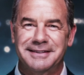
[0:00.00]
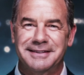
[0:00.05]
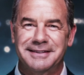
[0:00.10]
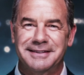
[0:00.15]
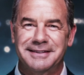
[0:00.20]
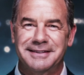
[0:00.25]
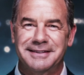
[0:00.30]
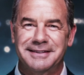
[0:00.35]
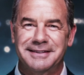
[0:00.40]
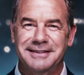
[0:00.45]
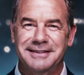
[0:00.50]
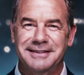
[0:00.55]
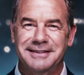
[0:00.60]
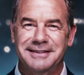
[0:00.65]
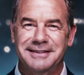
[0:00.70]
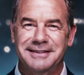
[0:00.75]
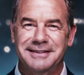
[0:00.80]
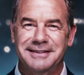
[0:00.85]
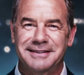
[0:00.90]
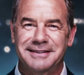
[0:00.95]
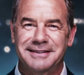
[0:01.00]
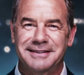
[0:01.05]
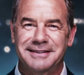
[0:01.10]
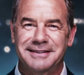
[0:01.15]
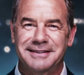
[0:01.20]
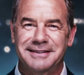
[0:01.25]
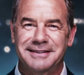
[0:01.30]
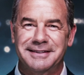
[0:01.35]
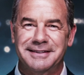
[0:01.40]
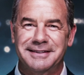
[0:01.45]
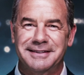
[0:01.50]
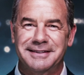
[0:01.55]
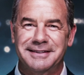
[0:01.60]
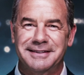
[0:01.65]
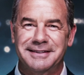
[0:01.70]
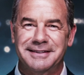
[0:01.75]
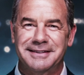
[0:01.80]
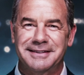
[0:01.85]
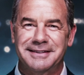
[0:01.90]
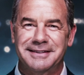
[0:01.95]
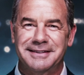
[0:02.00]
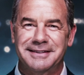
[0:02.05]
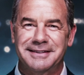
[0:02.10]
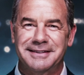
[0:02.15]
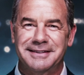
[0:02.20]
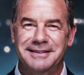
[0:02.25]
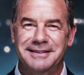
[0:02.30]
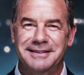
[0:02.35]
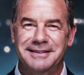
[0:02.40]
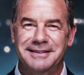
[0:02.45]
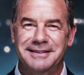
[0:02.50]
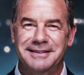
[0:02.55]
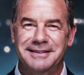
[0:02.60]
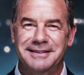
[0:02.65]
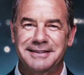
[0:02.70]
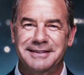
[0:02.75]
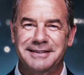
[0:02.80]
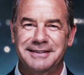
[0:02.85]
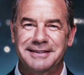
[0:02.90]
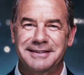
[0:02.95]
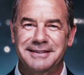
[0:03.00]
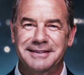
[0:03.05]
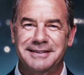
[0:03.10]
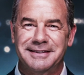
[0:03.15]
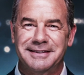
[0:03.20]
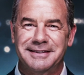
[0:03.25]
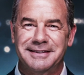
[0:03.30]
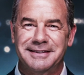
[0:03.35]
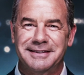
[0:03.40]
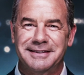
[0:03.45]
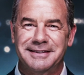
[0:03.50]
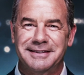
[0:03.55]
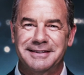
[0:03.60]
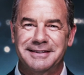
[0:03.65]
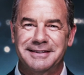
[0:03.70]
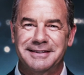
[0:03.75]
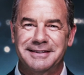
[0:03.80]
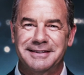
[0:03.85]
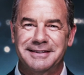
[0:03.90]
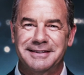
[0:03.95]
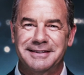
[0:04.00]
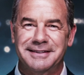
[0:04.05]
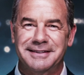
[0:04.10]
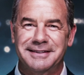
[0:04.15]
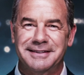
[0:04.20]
(no lip movement)